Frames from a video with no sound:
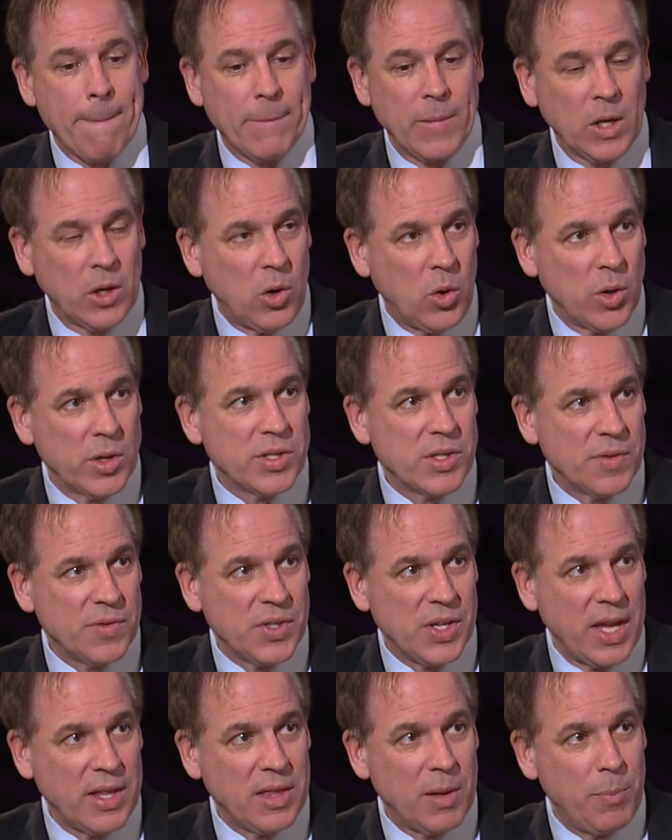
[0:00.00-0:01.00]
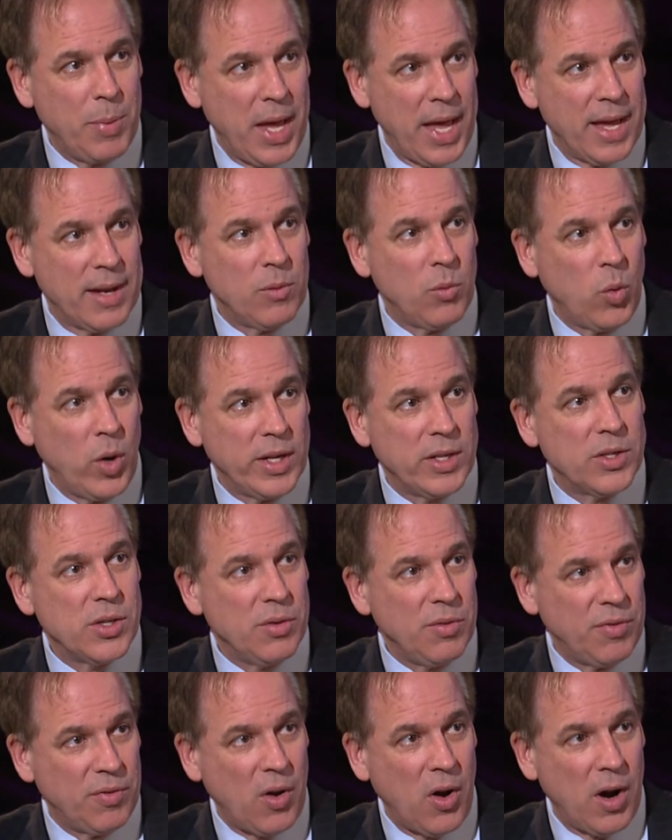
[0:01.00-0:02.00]
the courts have said the ban went
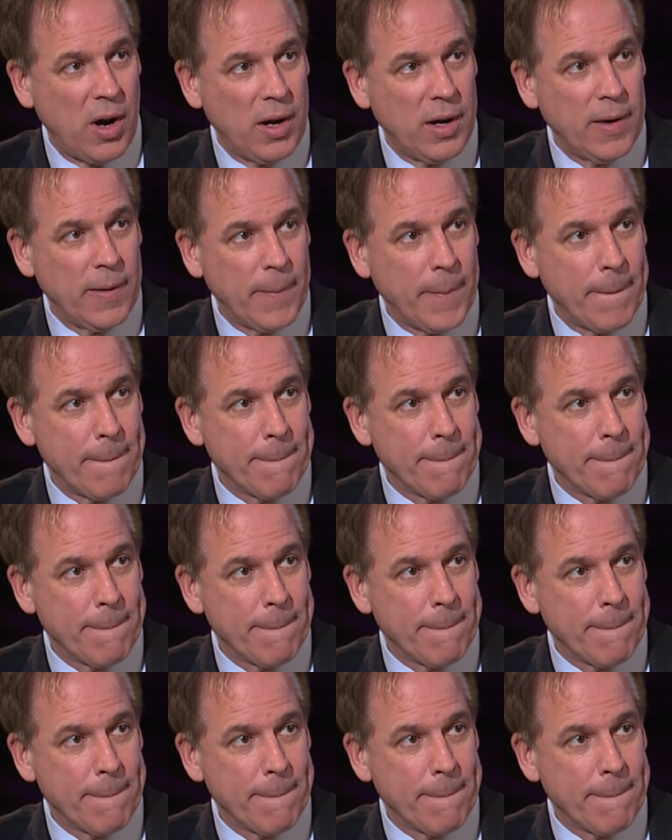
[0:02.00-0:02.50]
too far